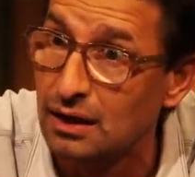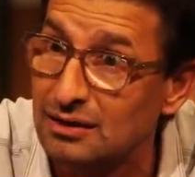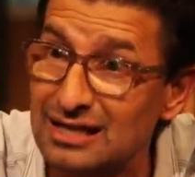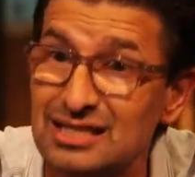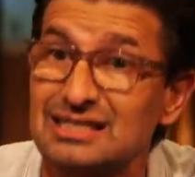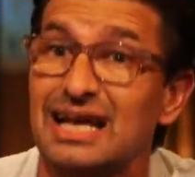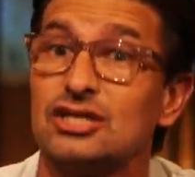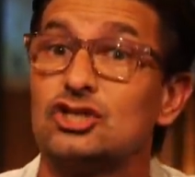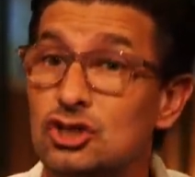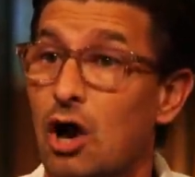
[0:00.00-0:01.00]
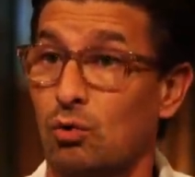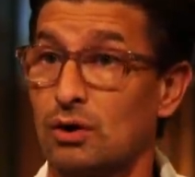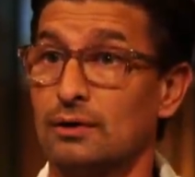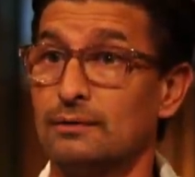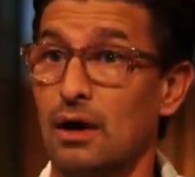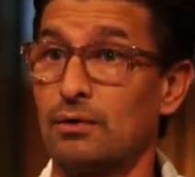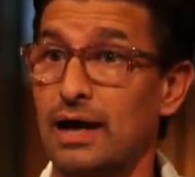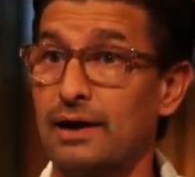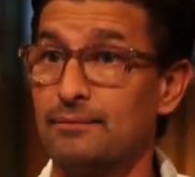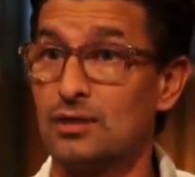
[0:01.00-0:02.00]
This is a joke,
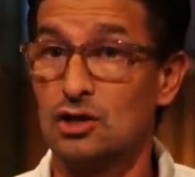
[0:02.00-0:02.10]
okay?